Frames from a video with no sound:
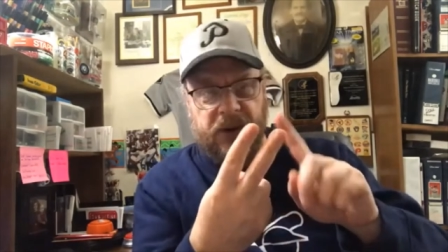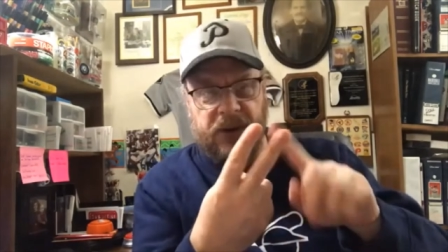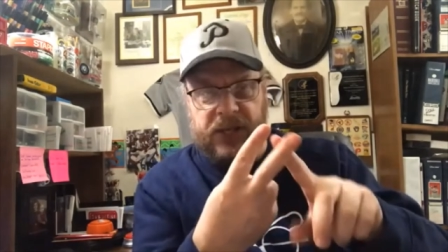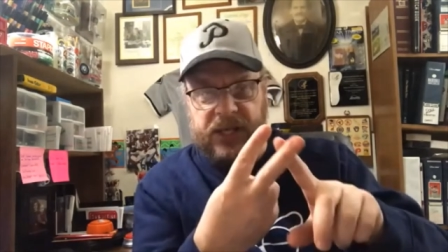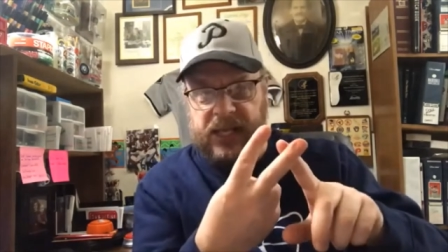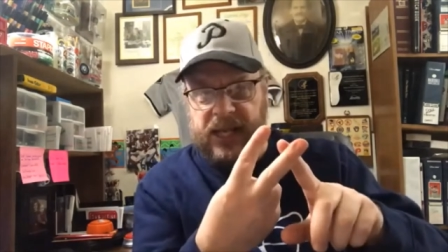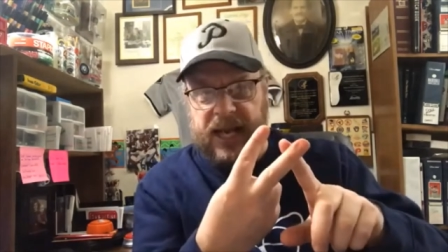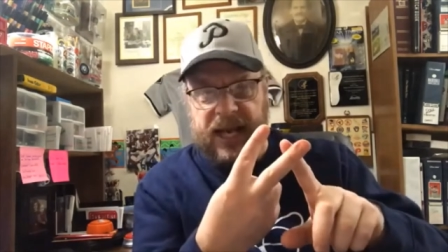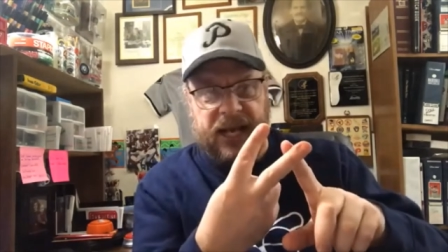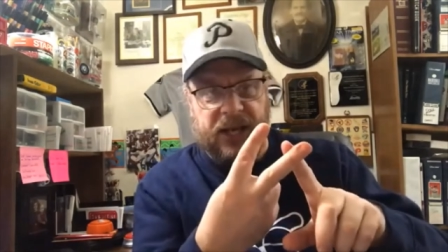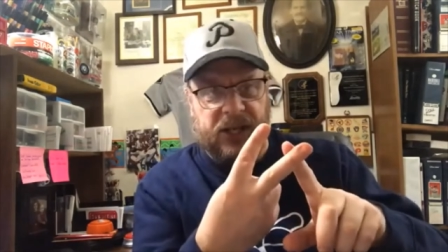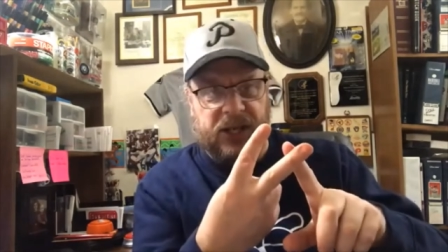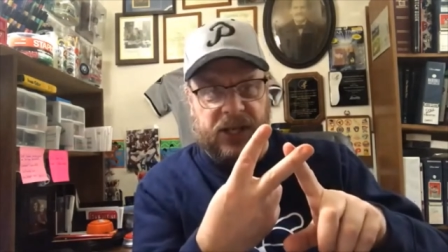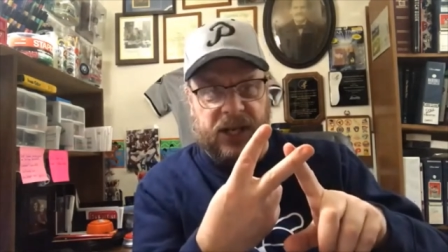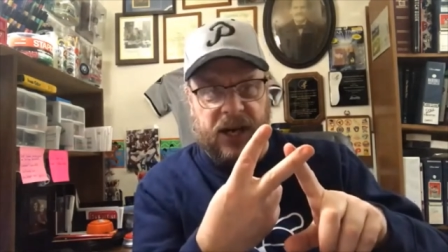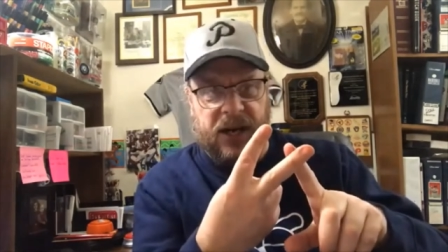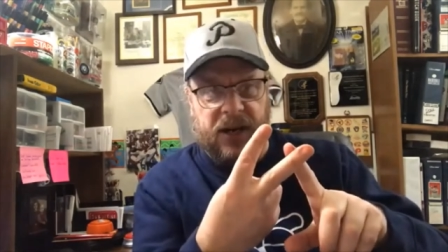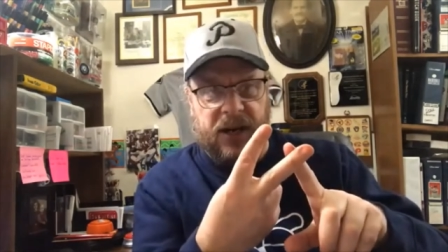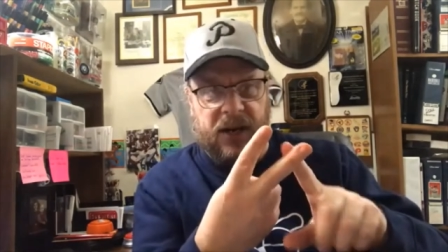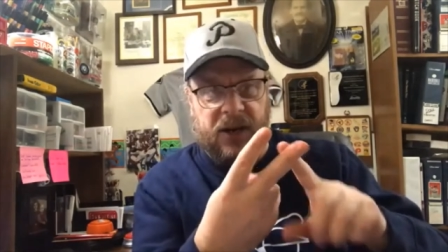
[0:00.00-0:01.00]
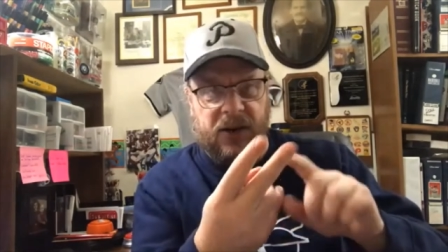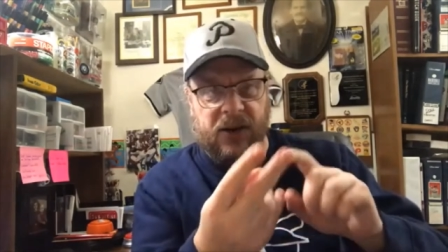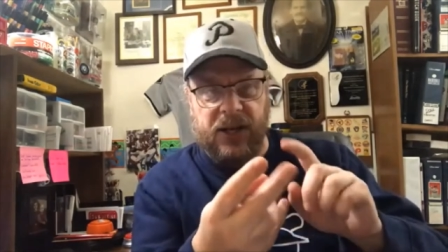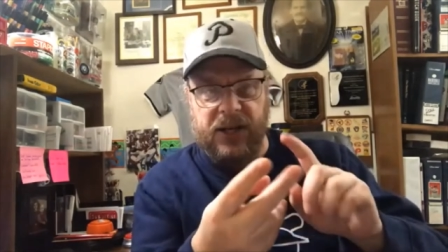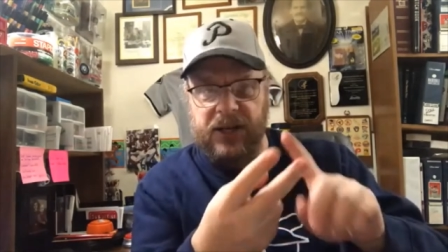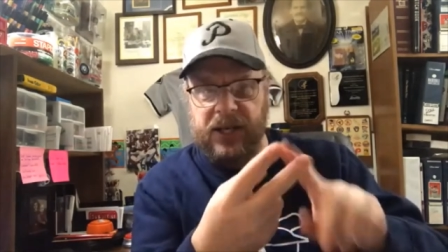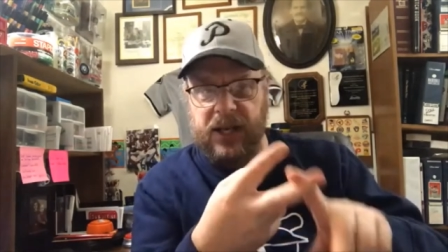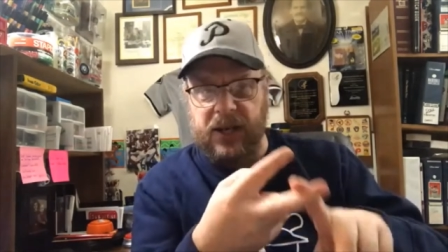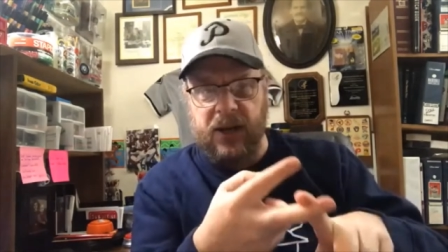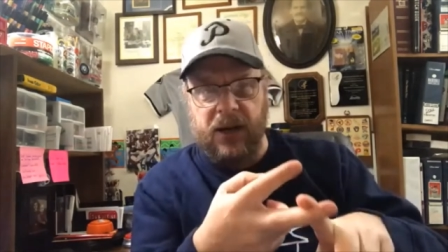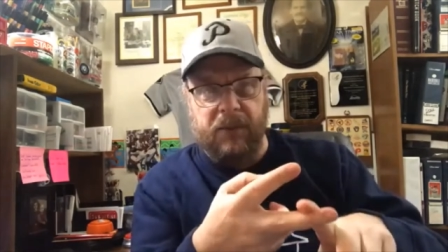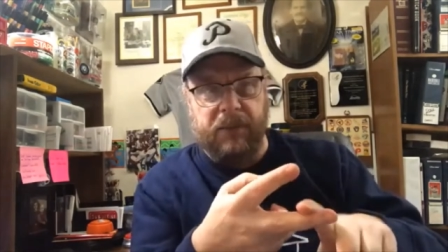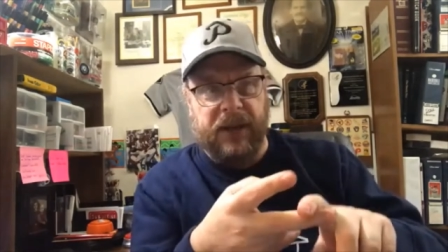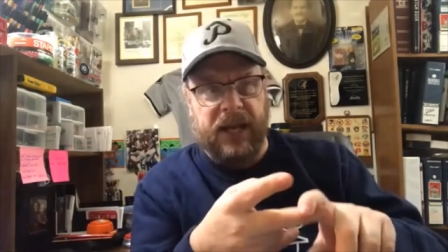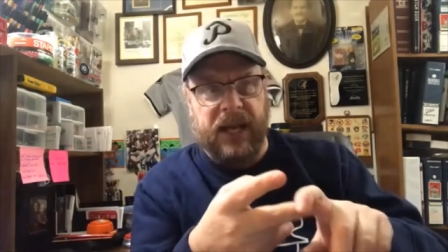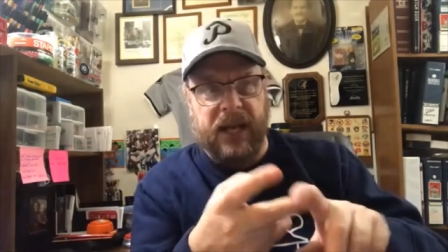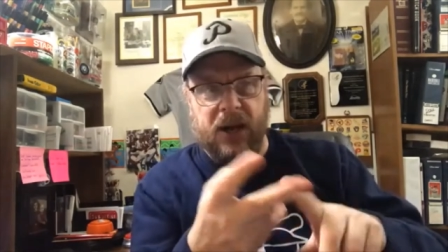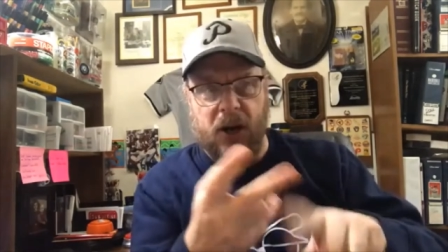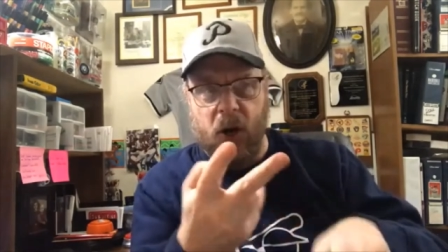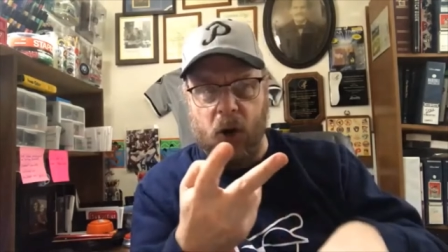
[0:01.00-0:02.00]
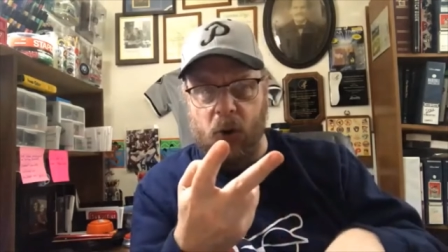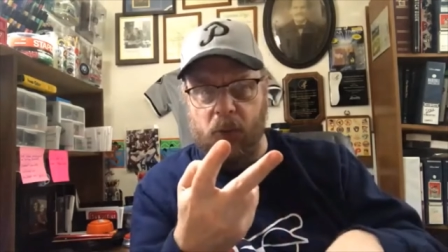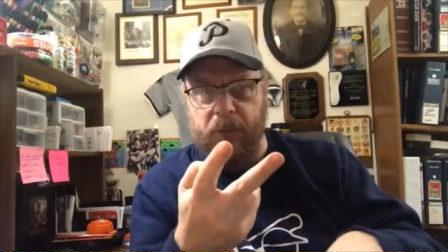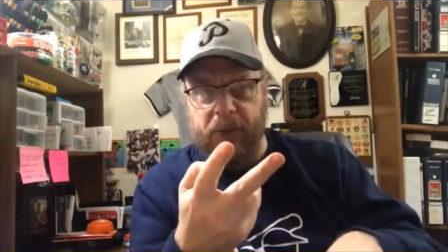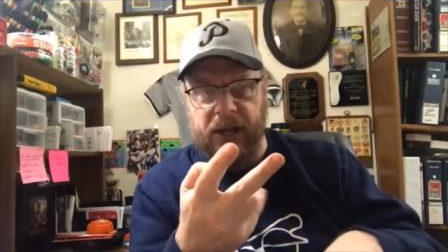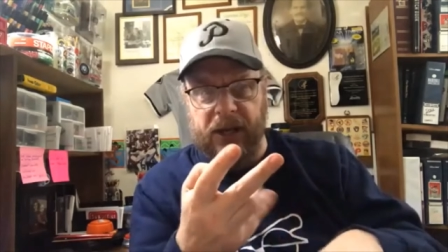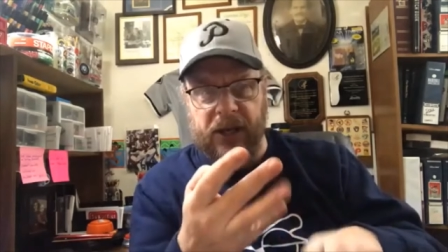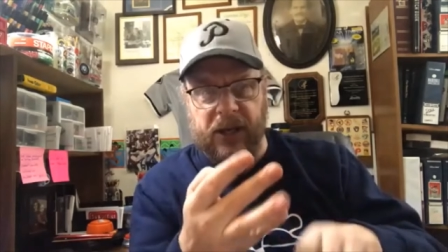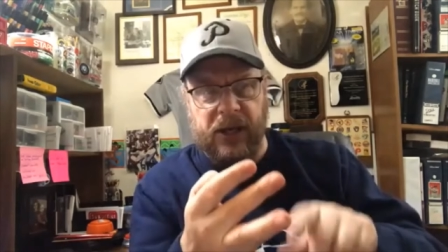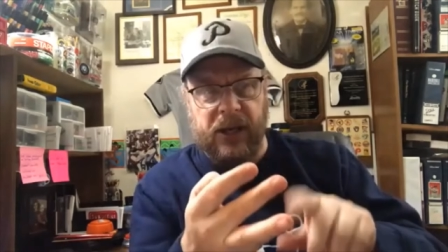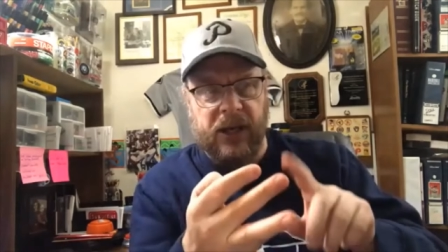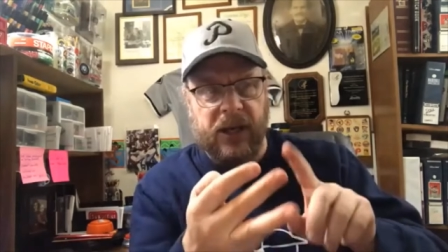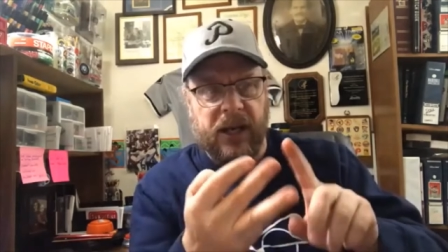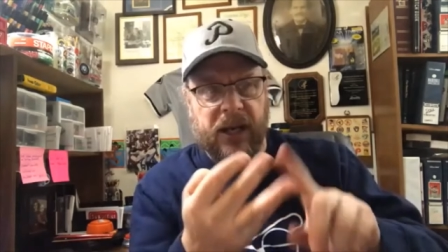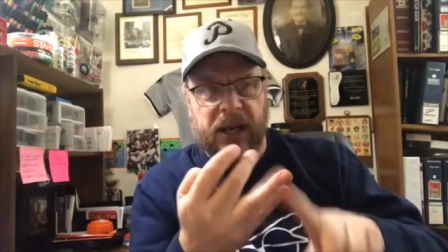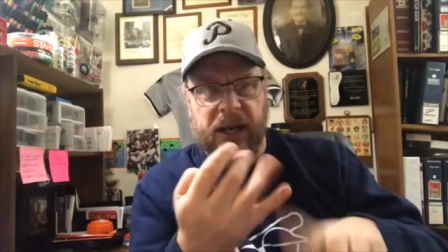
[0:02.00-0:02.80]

slash starter? Is he going to be an opener?